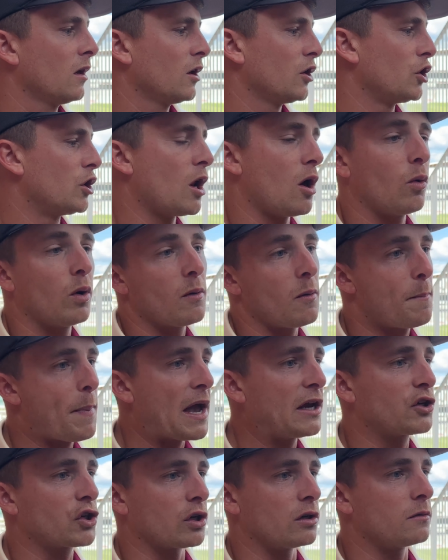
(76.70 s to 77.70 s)
you know we were
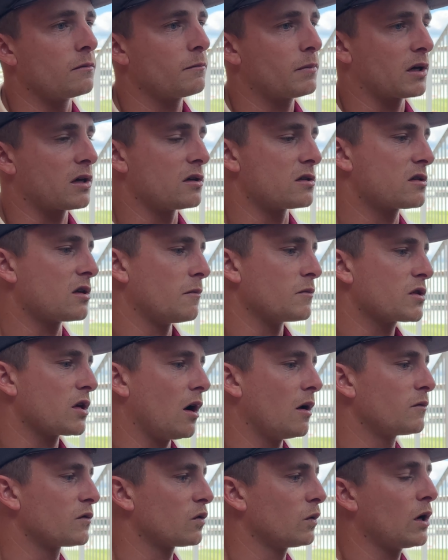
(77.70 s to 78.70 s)
patient because
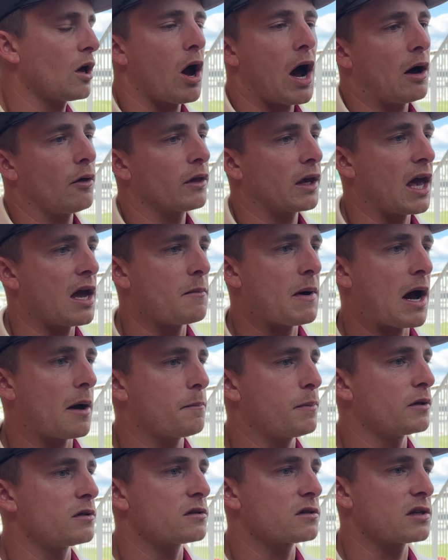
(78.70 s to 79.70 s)
sometimes we know how the game
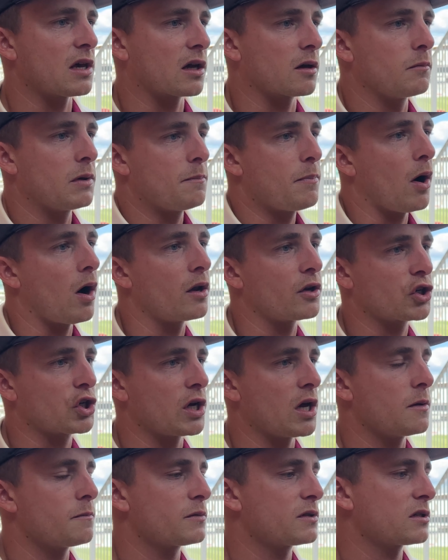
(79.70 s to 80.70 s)
happens. There can be
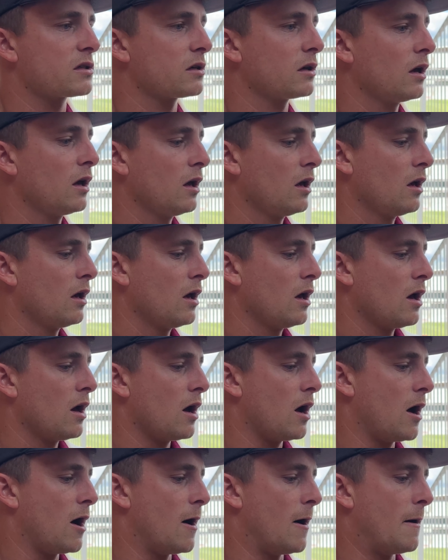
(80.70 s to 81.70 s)
partnerships
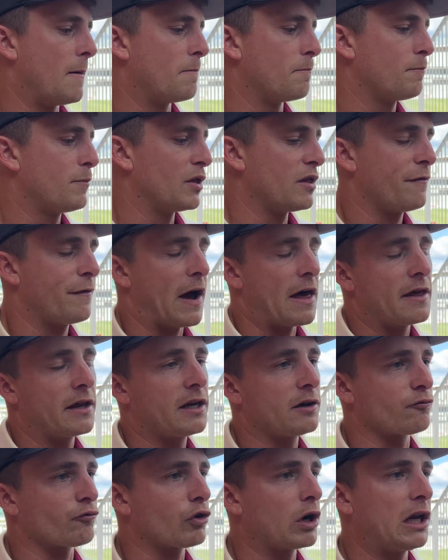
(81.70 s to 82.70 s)
um, but the fact they
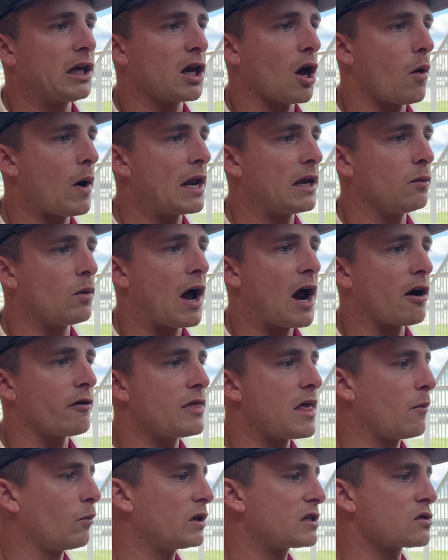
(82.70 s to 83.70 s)
didn't really go anywhere,
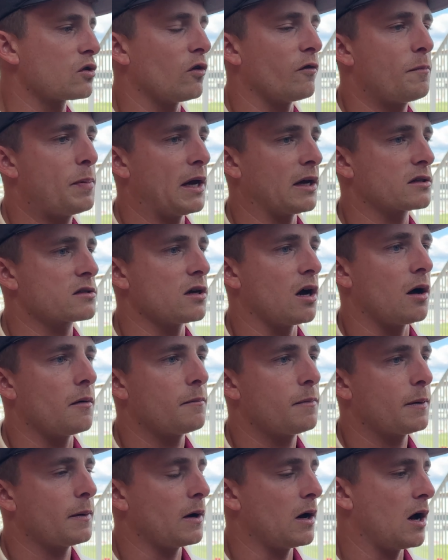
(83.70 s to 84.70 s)
and then we sort of picked
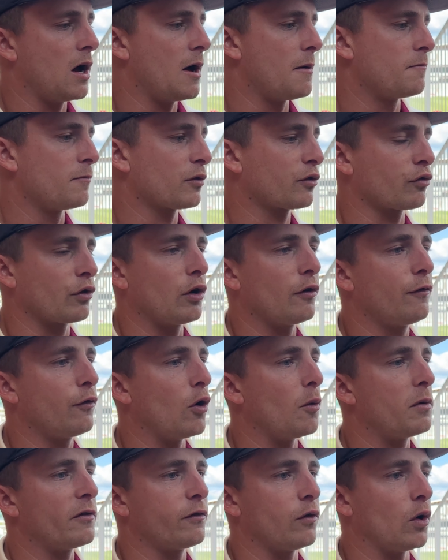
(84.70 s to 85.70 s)
up um, three or
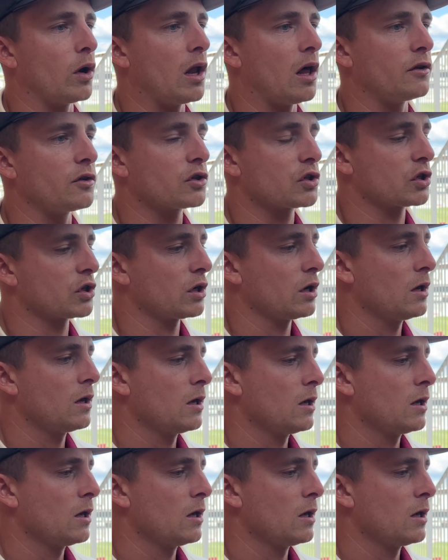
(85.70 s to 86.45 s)
four before lunch,